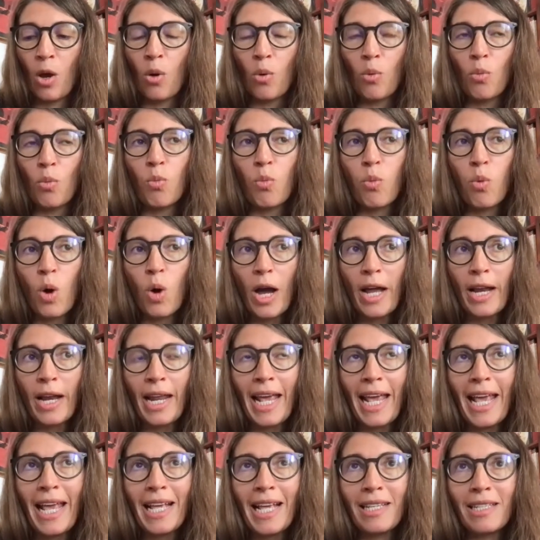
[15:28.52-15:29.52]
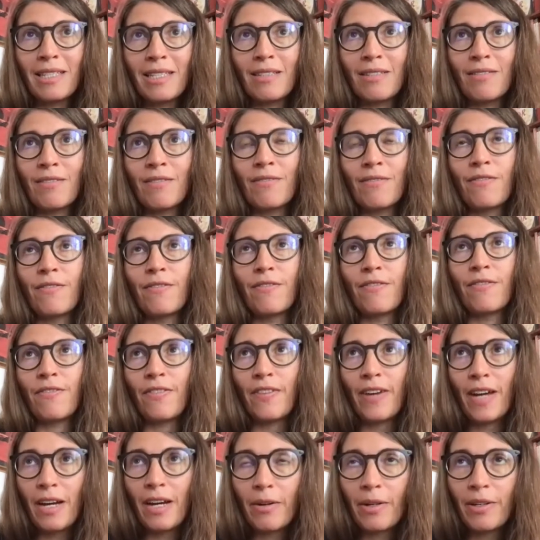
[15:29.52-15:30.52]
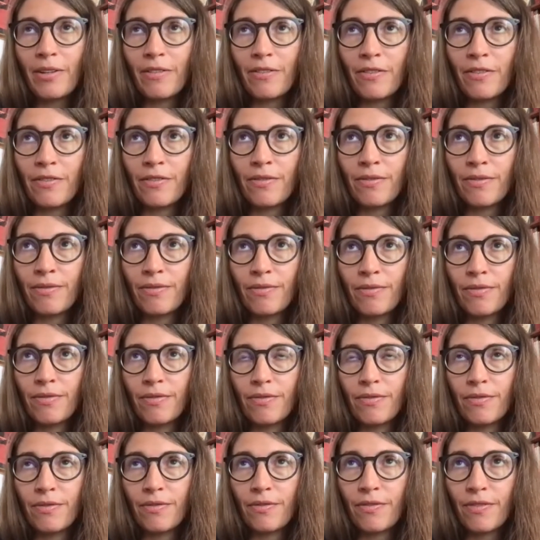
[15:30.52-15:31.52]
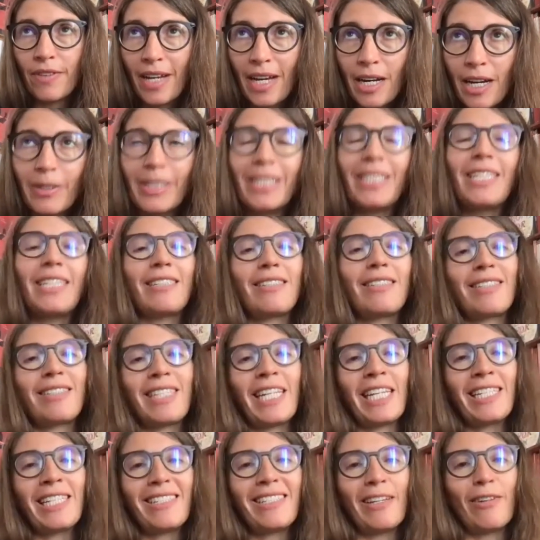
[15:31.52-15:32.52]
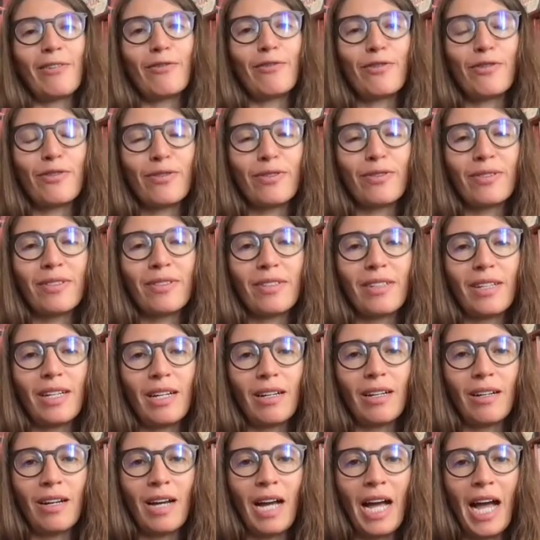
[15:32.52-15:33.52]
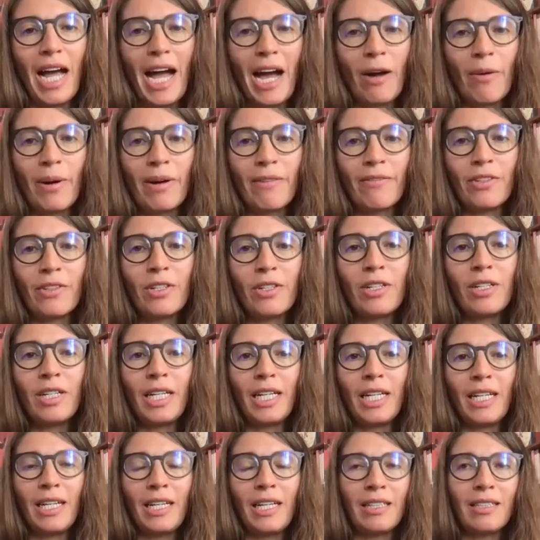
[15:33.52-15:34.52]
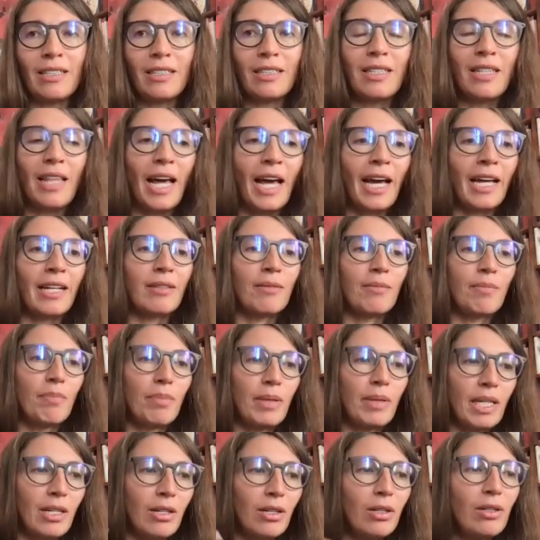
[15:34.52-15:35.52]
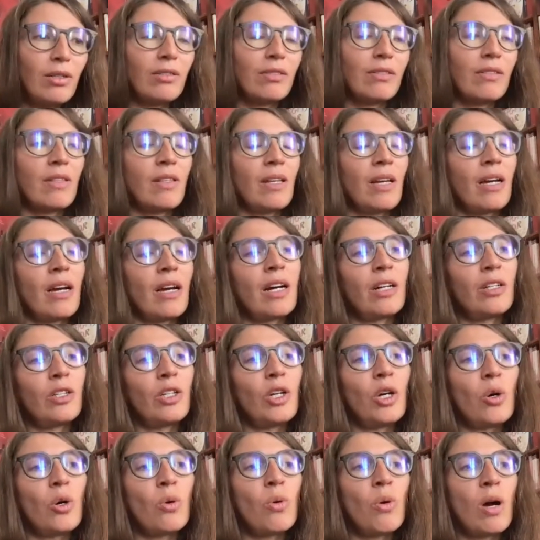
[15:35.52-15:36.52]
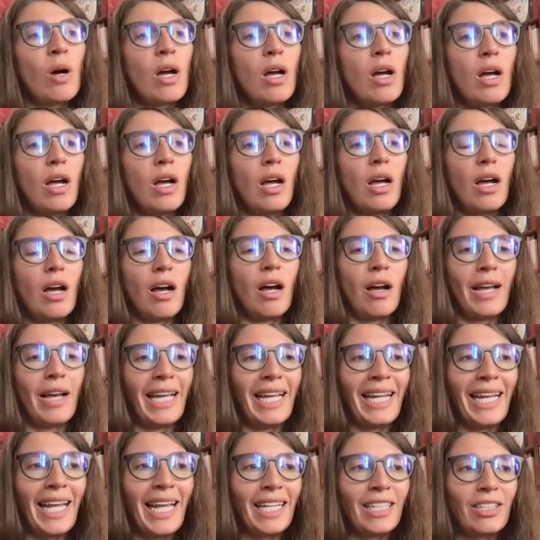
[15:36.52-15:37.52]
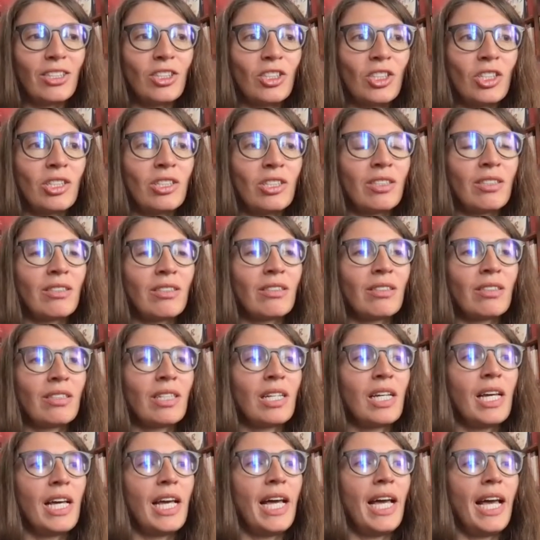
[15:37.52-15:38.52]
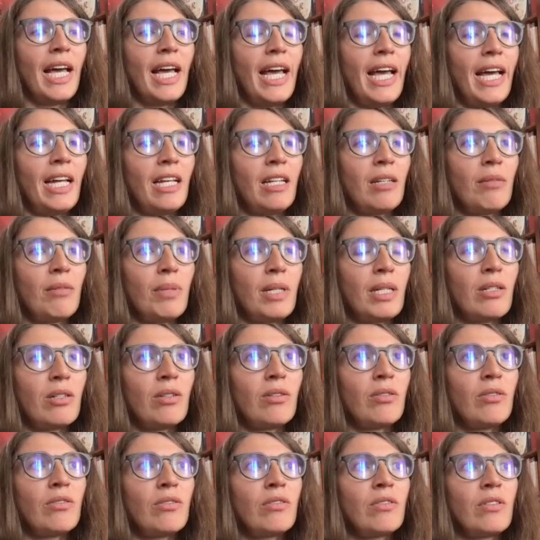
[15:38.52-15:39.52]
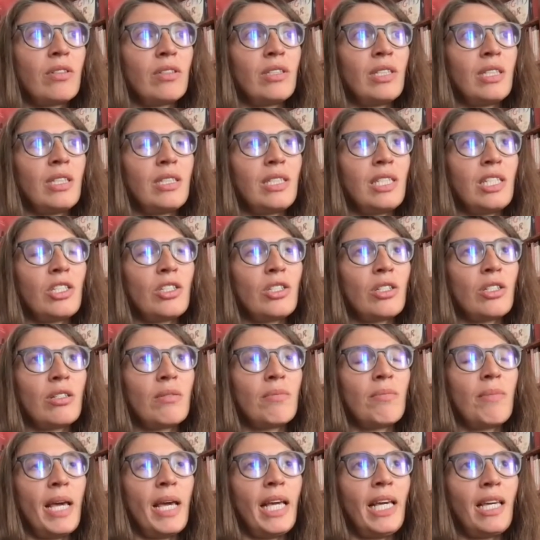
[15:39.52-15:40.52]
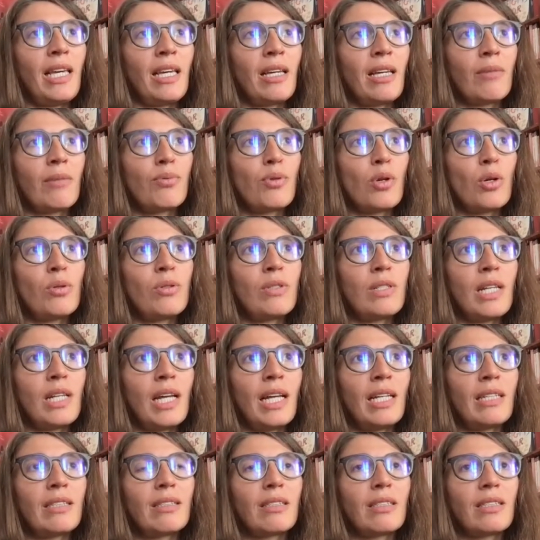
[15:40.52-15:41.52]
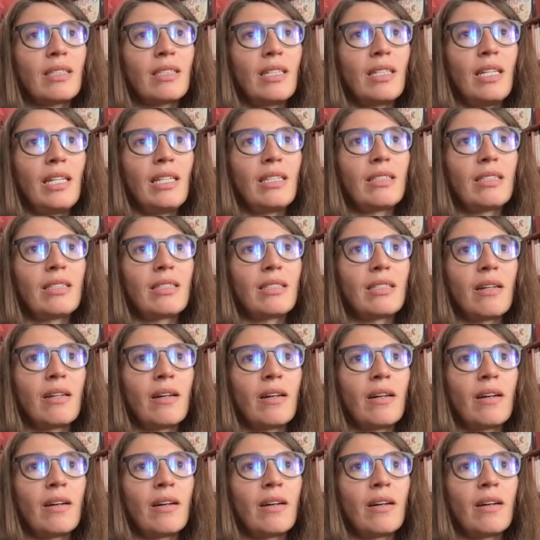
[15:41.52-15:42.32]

What is very, very distinctive, however, is that because there are no elections, and because the decision-making process is